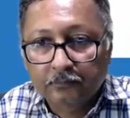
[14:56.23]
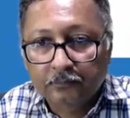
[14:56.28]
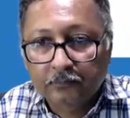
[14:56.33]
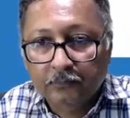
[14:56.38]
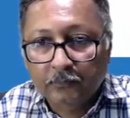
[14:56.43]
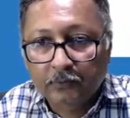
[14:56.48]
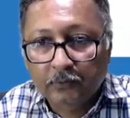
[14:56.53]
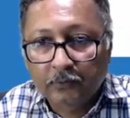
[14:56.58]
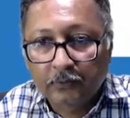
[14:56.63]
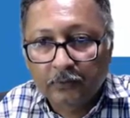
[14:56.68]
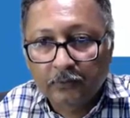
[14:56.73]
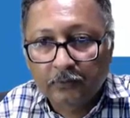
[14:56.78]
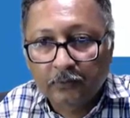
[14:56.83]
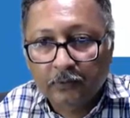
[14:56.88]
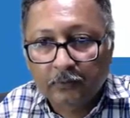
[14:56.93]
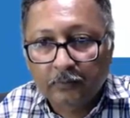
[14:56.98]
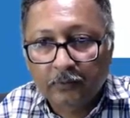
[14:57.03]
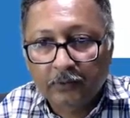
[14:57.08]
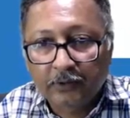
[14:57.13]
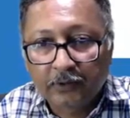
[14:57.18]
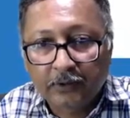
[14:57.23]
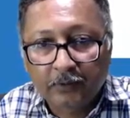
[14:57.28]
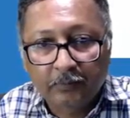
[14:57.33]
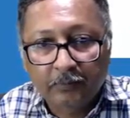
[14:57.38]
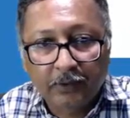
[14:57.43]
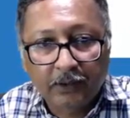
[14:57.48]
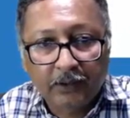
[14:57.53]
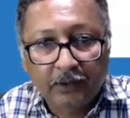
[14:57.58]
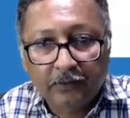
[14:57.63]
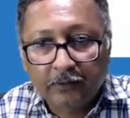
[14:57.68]
So this was positive
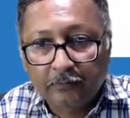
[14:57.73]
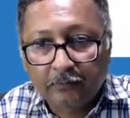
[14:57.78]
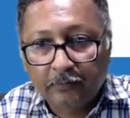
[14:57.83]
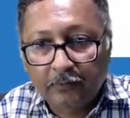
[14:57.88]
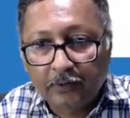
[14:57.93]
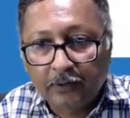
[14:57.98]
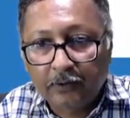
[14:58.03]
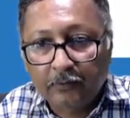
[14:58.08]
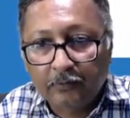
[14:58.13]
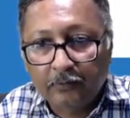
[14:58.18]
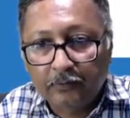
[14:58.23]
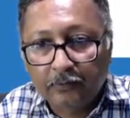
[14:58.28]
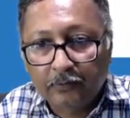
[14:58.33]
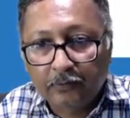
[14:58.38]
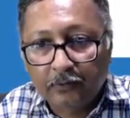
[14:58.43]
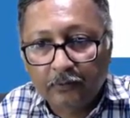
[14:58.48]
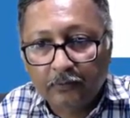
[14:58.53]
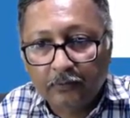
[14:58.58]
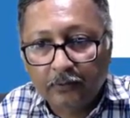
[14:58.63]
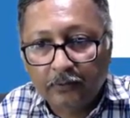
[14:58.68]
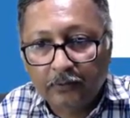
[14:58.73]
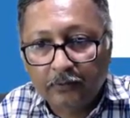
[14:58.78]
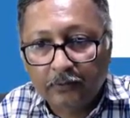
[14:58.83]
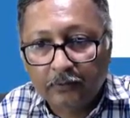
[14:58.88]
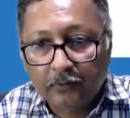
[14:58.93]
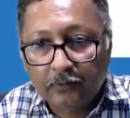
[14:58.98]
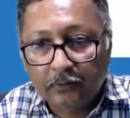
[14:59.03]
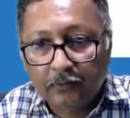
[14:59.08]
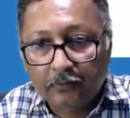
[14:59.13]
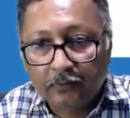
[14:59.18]
balance. If we reduce it also, this is
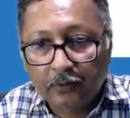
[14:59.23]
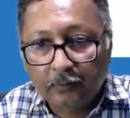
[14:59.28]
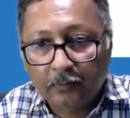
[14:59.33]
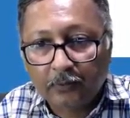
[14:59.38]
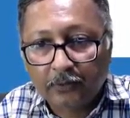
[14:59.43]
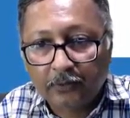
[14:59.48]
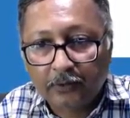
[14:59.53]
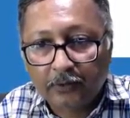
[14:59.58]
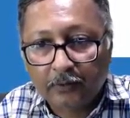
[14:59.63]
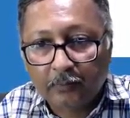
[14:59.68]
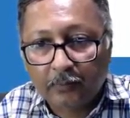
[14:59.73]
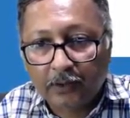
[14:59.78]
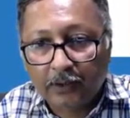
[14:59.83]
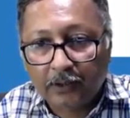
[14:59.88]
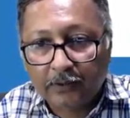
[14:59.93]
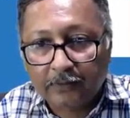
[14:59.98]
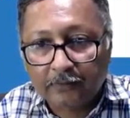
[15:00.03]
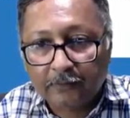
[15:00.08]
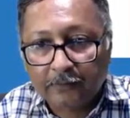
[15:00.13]
also a positive balance.